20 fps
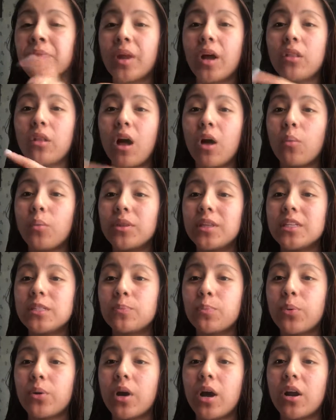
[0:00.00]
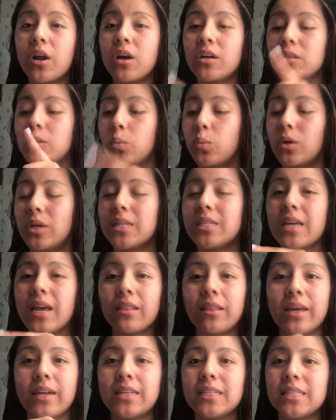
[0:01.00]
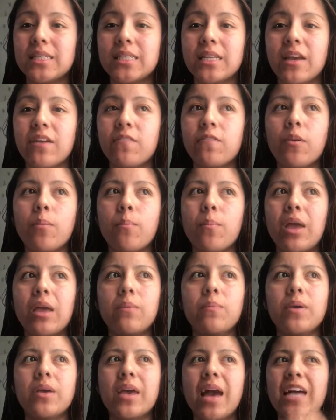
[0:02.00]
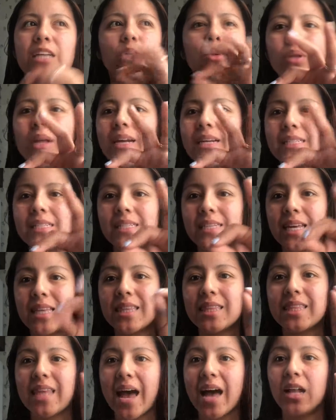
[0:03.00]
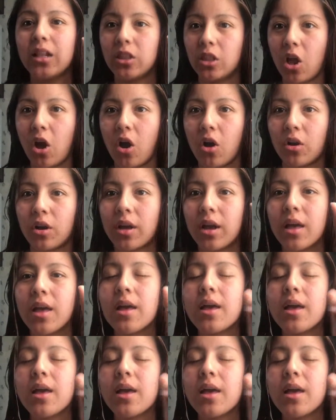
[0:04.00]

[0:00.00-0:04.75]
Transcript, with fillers: Along with this product, once I let it sit for maybe, I don't let it sit that long.